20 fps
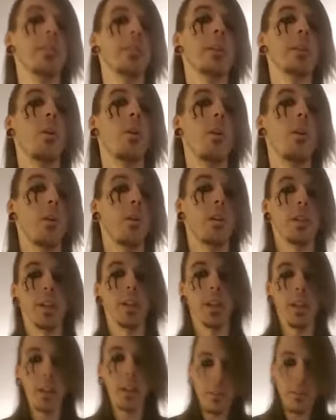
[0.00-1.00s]
them all, and
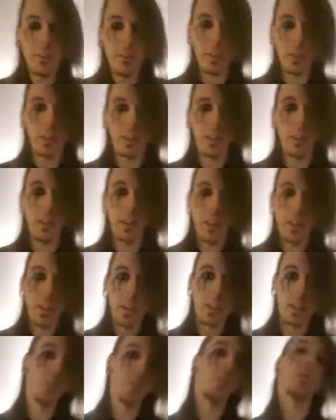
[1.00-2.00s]
I love it.
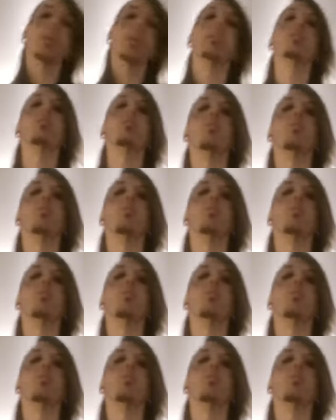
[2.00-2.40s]
You know why? Because